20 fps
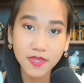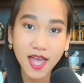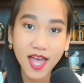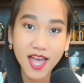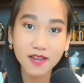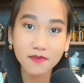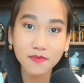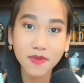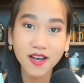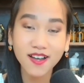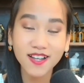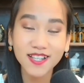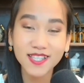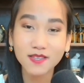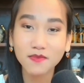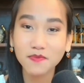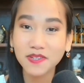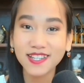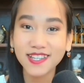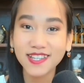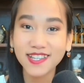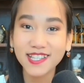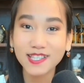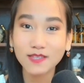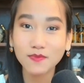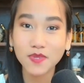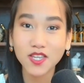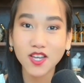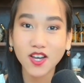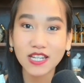and possibilities
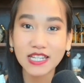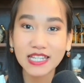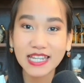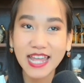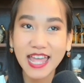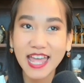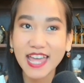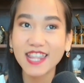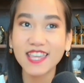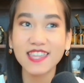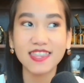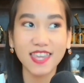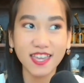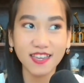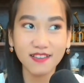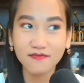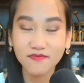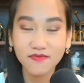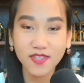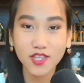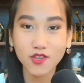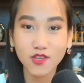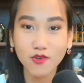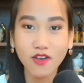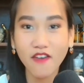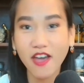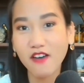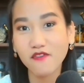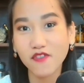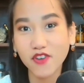beyond anything that you
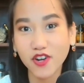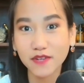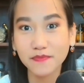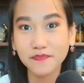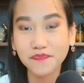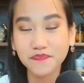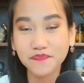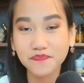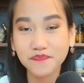have ever